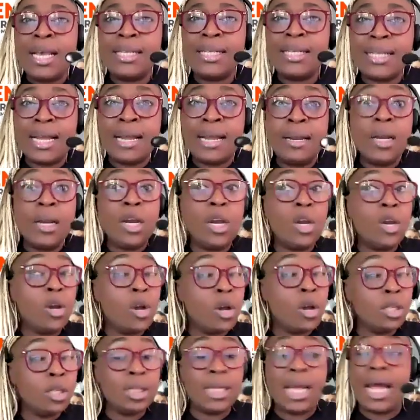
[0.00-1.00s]
is that
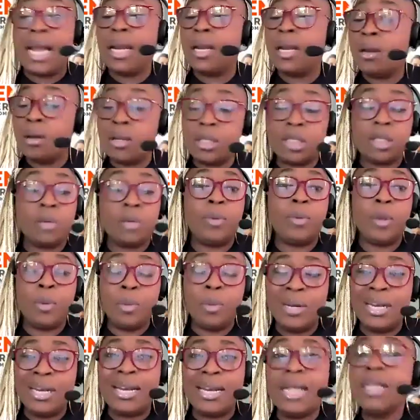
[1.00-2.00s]
lots and lots of
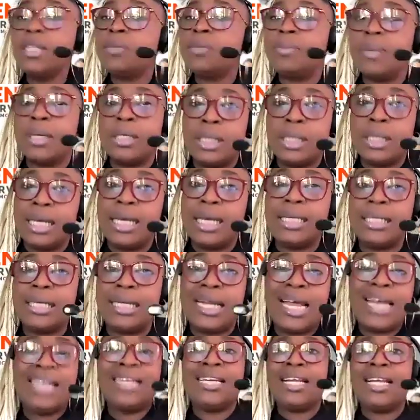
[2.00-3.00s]
people need to be
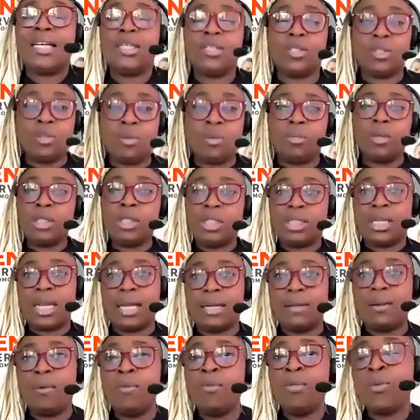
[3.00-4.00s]
educated, and there's so much
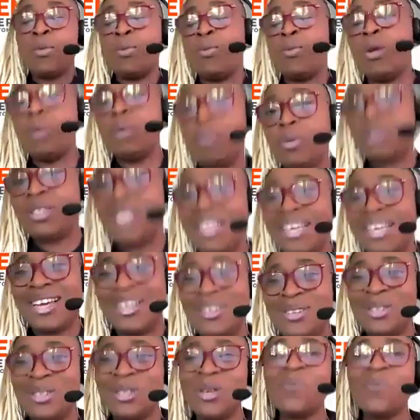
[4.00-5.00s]
that one person
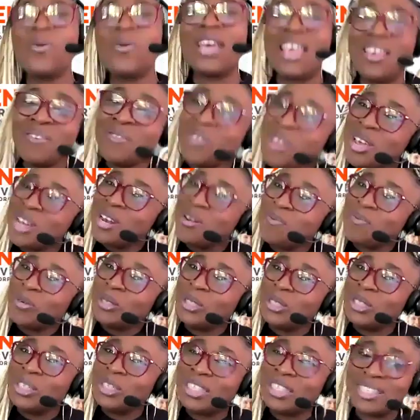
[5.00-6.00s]
can do. So we're giving you an
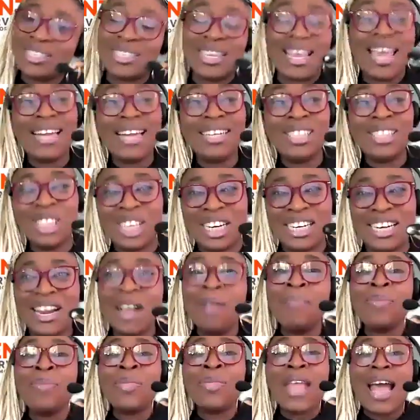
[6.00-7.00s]
opportunity to get trained
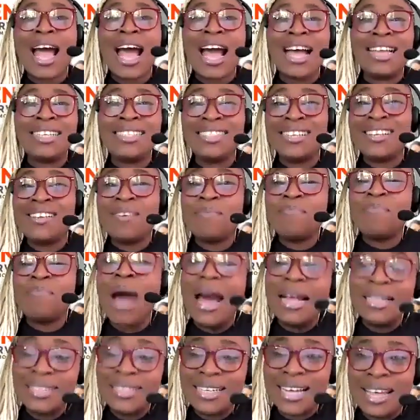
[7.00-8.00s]
as
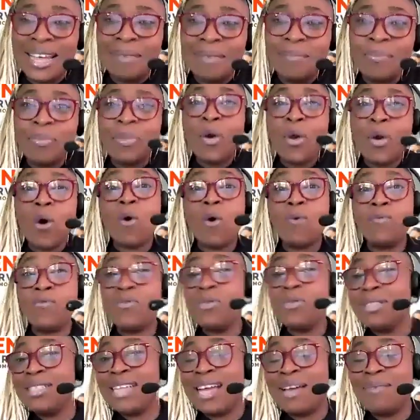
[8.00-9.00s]
part-time or
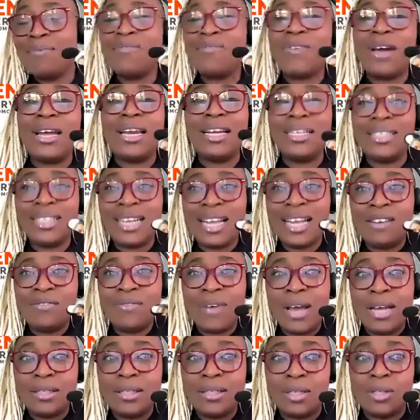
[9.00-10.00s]
full-time financial
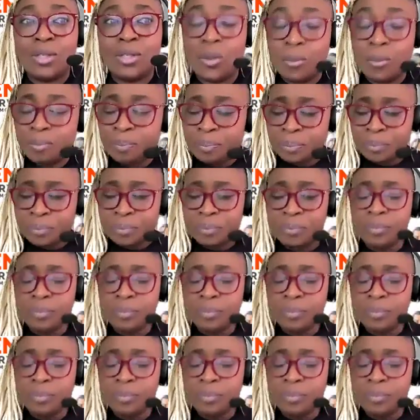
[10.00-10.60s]
advisor. So